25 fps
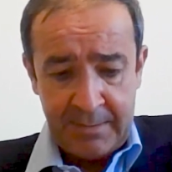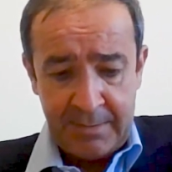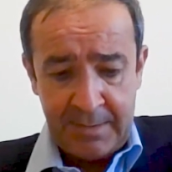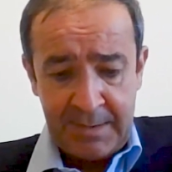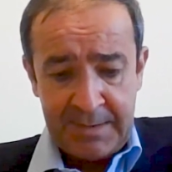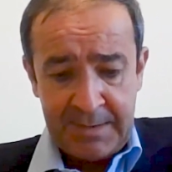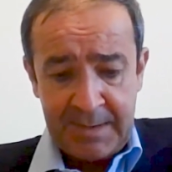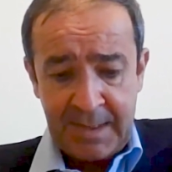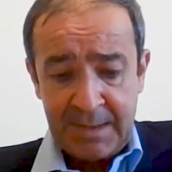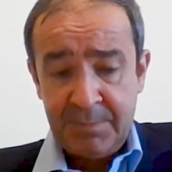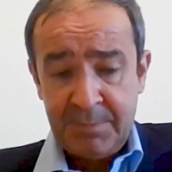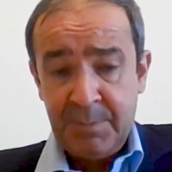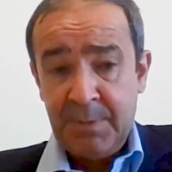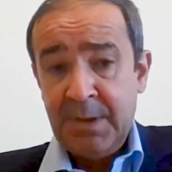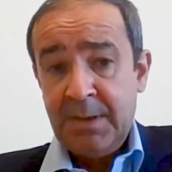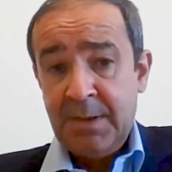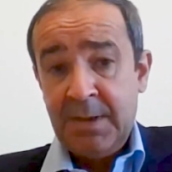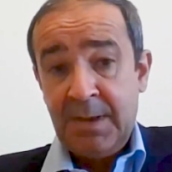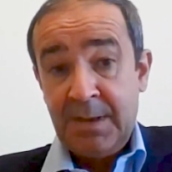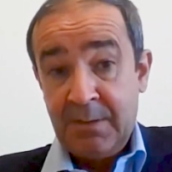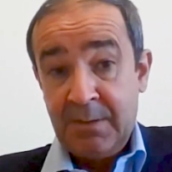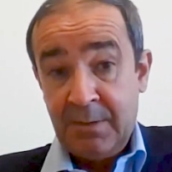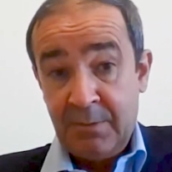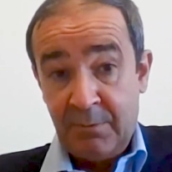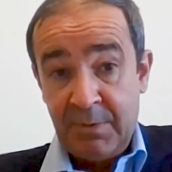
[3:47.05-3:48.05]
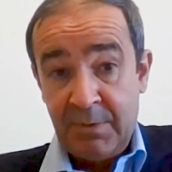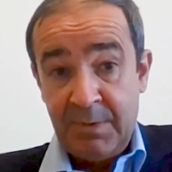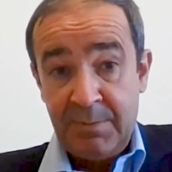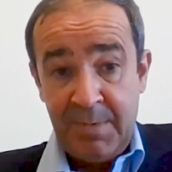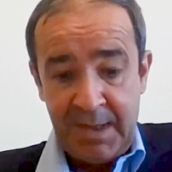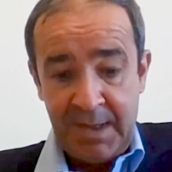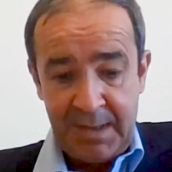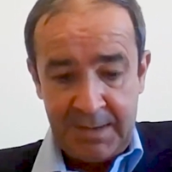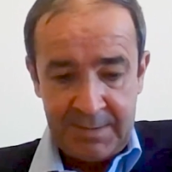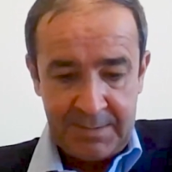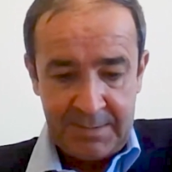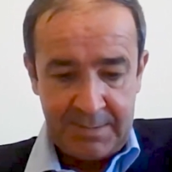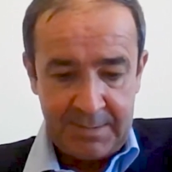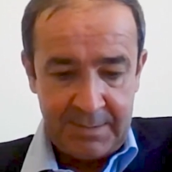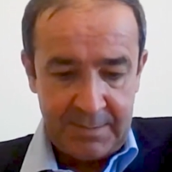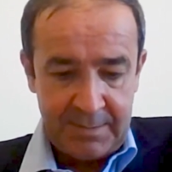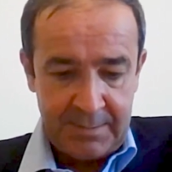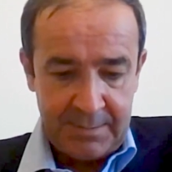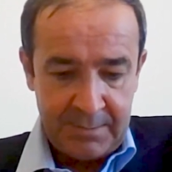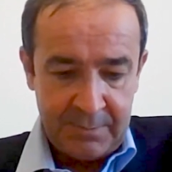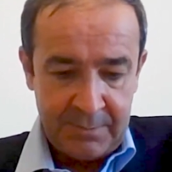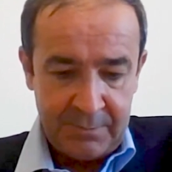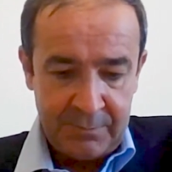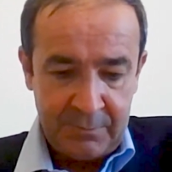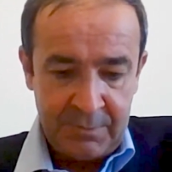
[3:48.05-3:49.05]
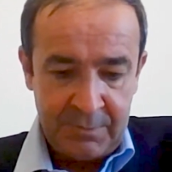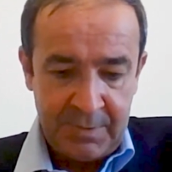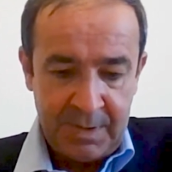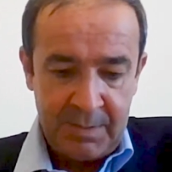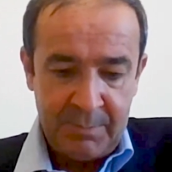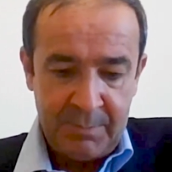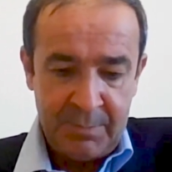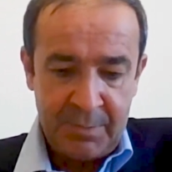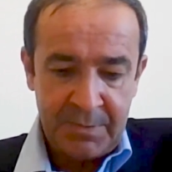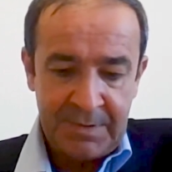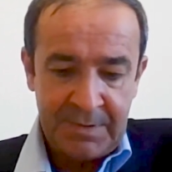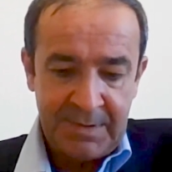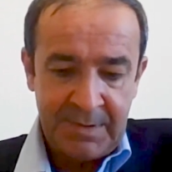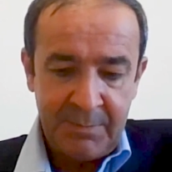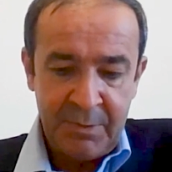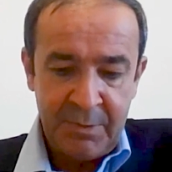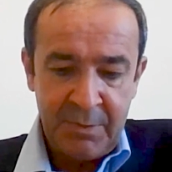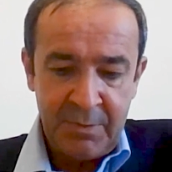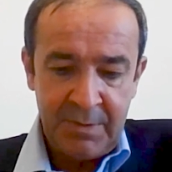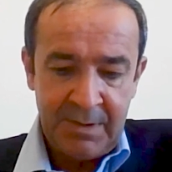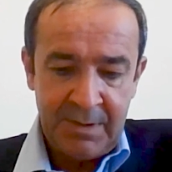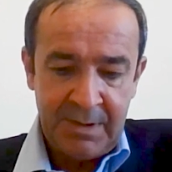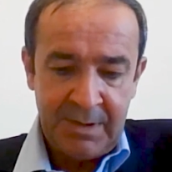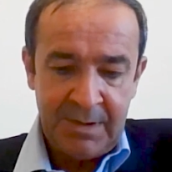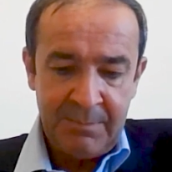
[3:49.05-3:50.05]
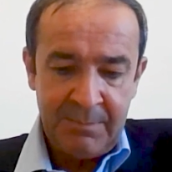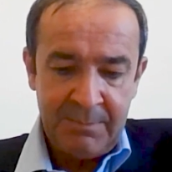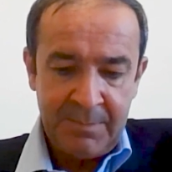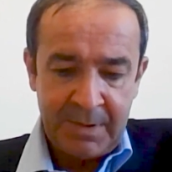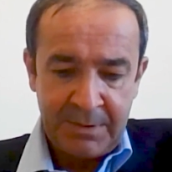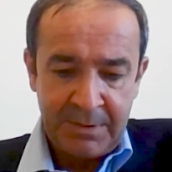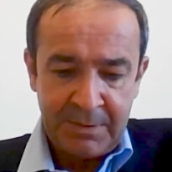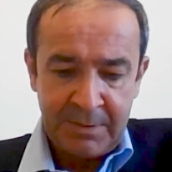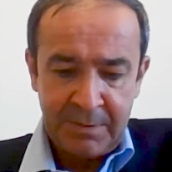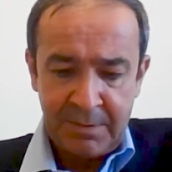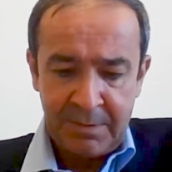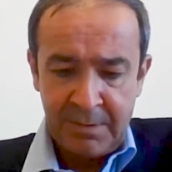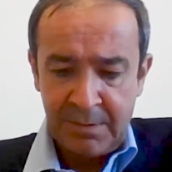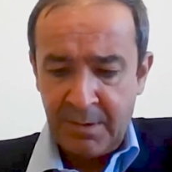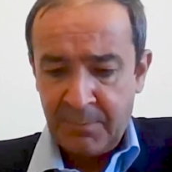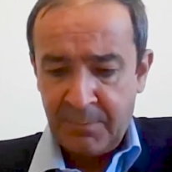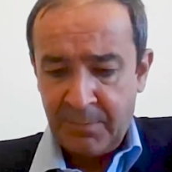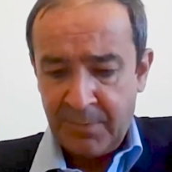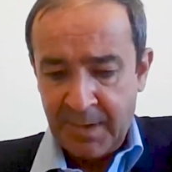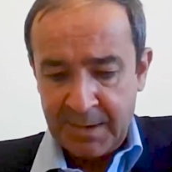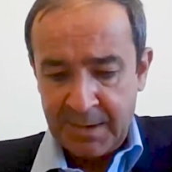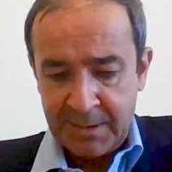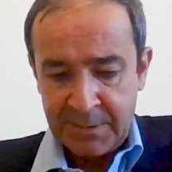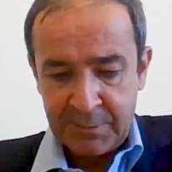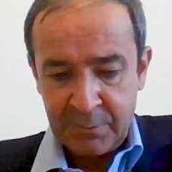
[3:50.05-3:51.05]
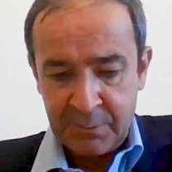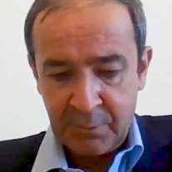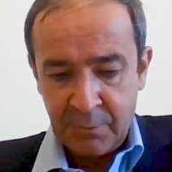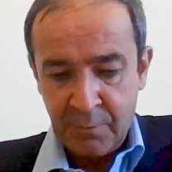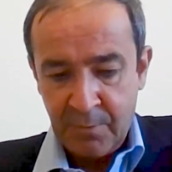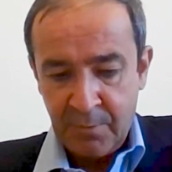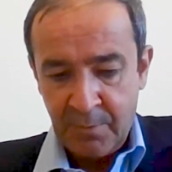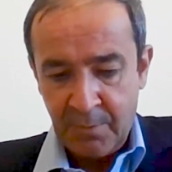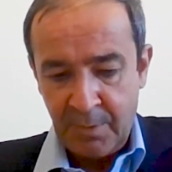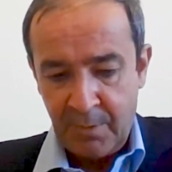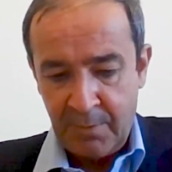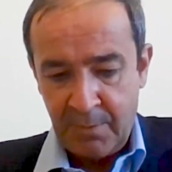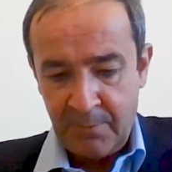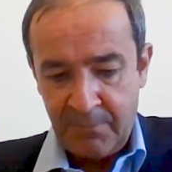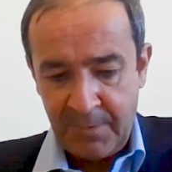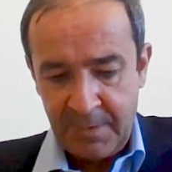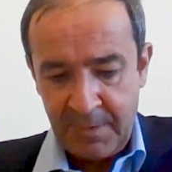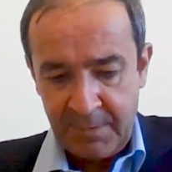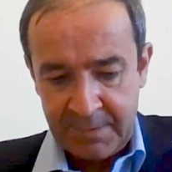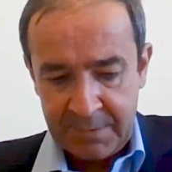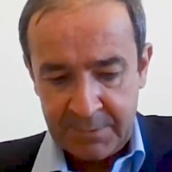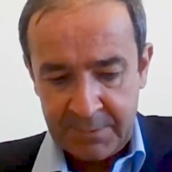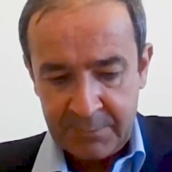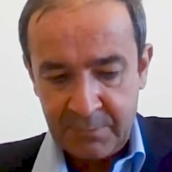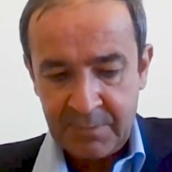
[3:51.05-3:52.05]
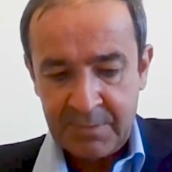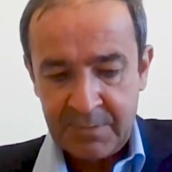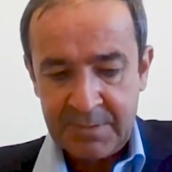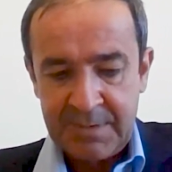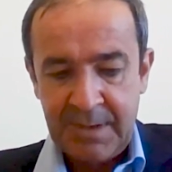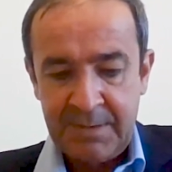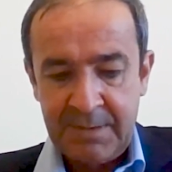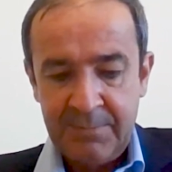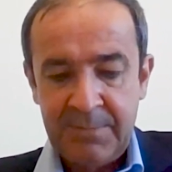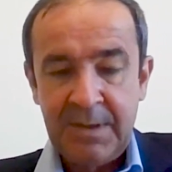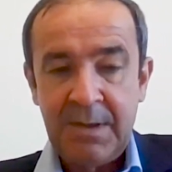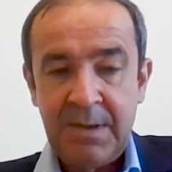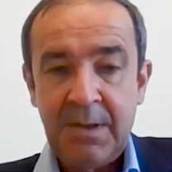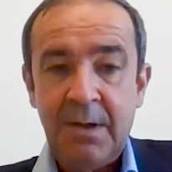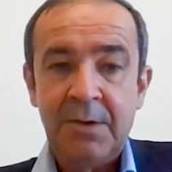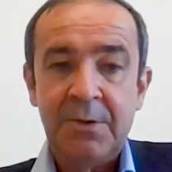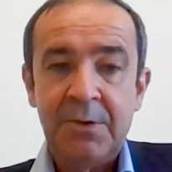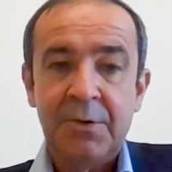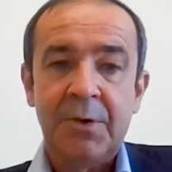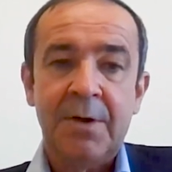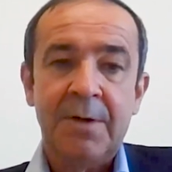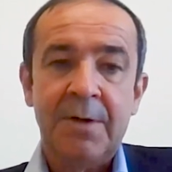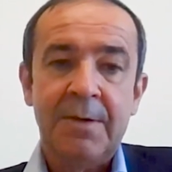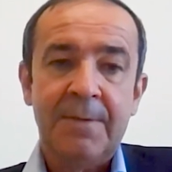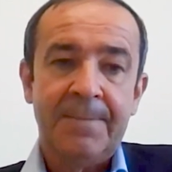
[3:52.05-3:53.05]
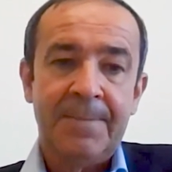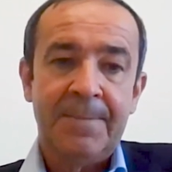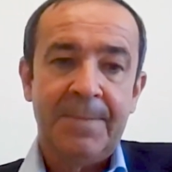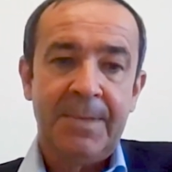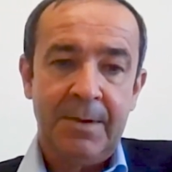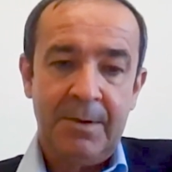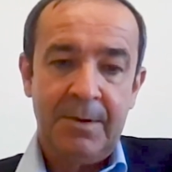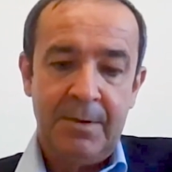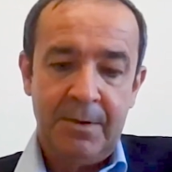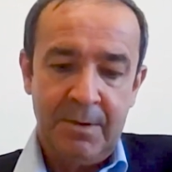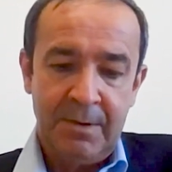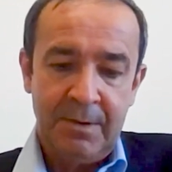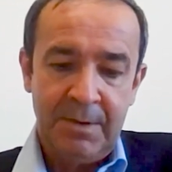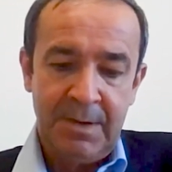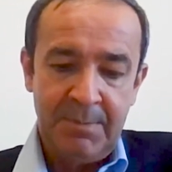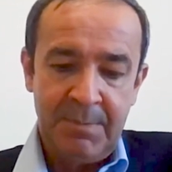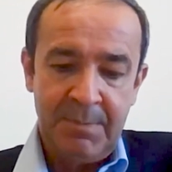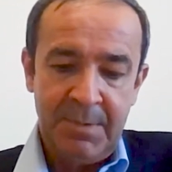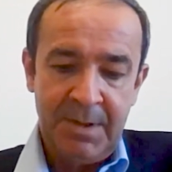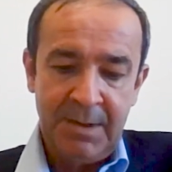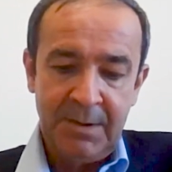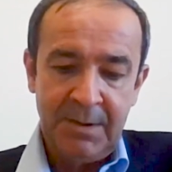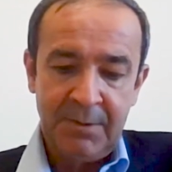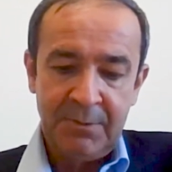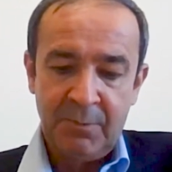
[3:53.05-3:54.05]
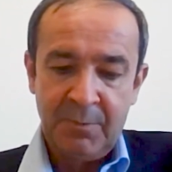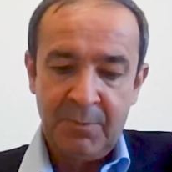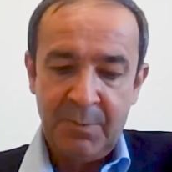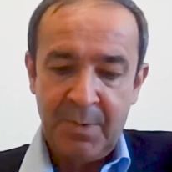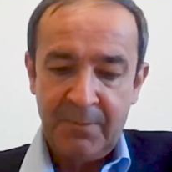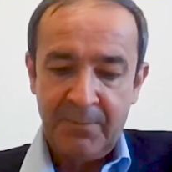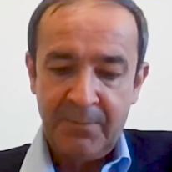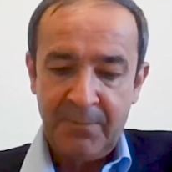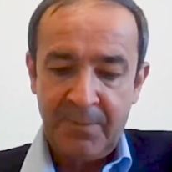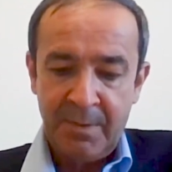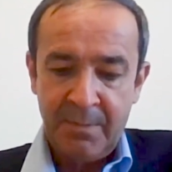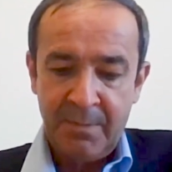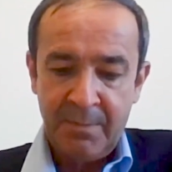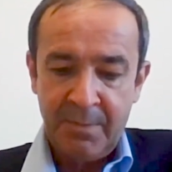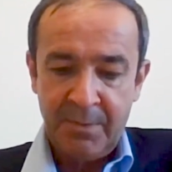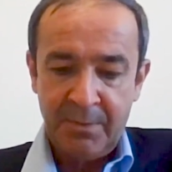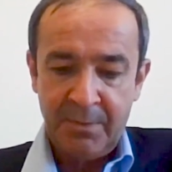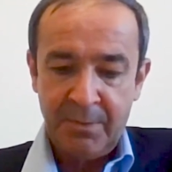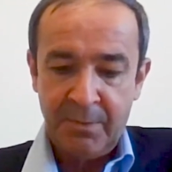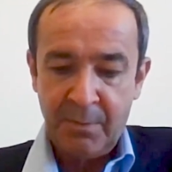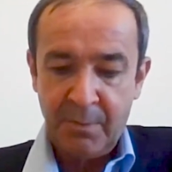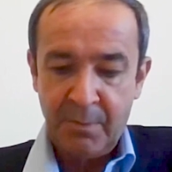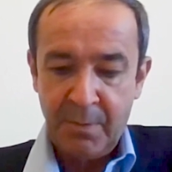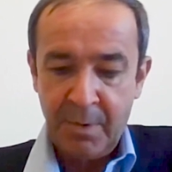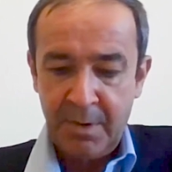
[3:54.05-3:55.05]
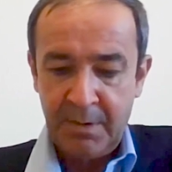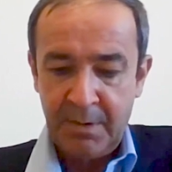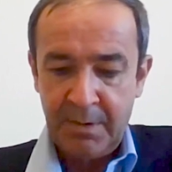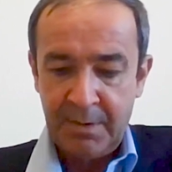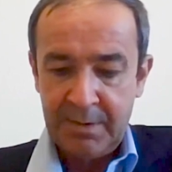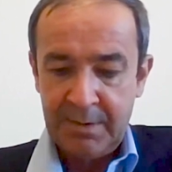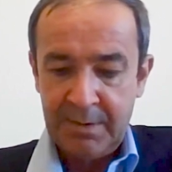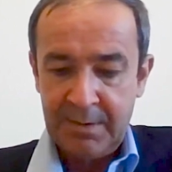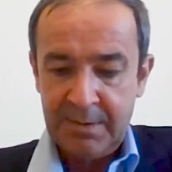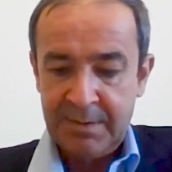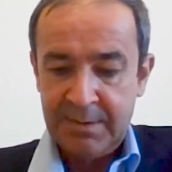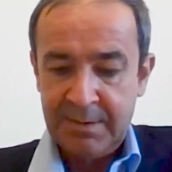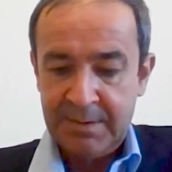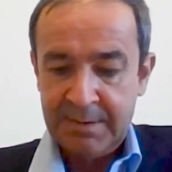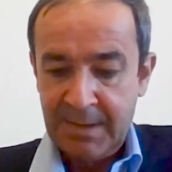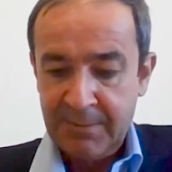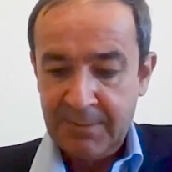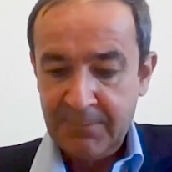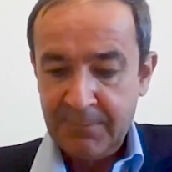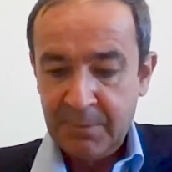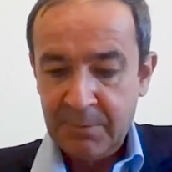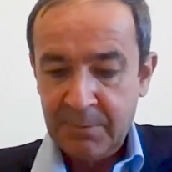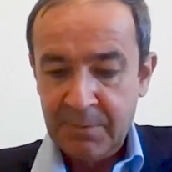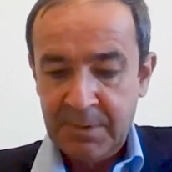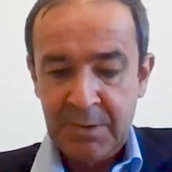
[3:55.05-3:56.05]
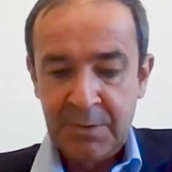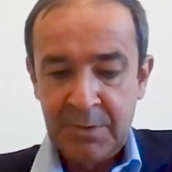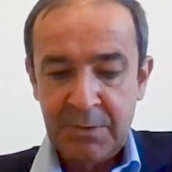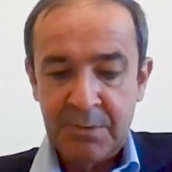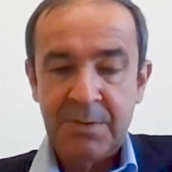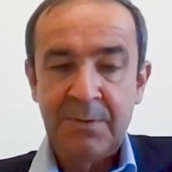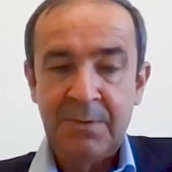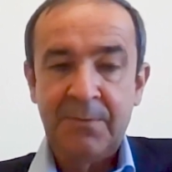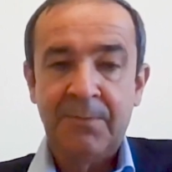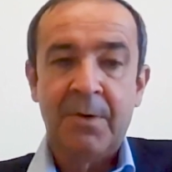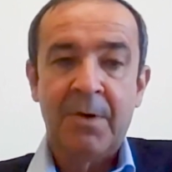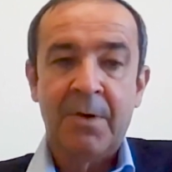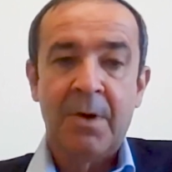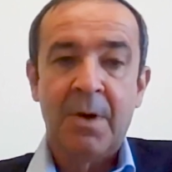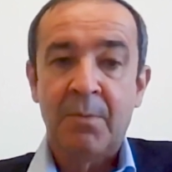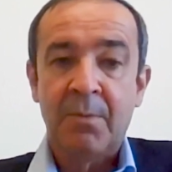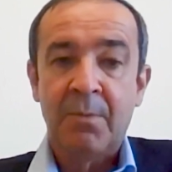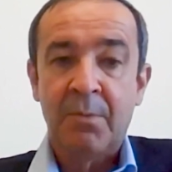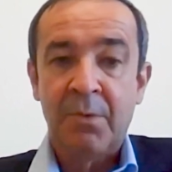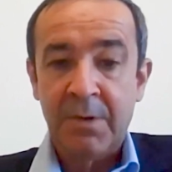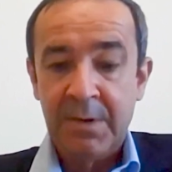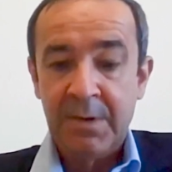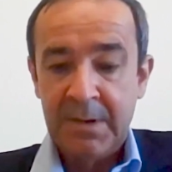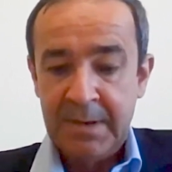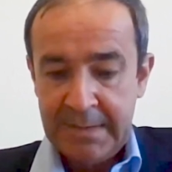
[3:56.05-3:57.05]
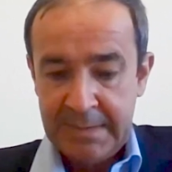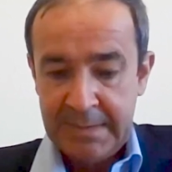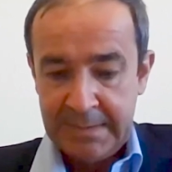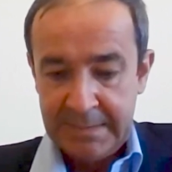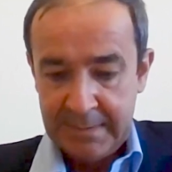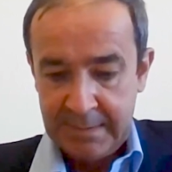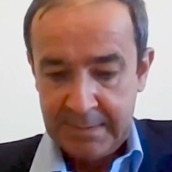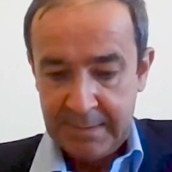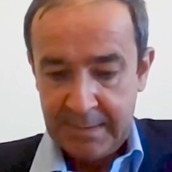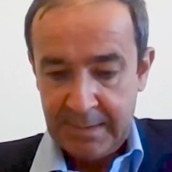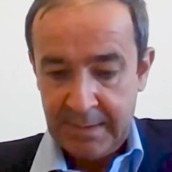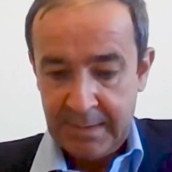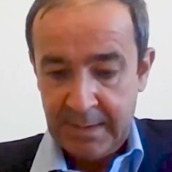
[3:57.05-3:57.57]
This has been and remains today possible, in particular thanks to a very strong safety culture, enabling to perform the work in safe conditions for our employees,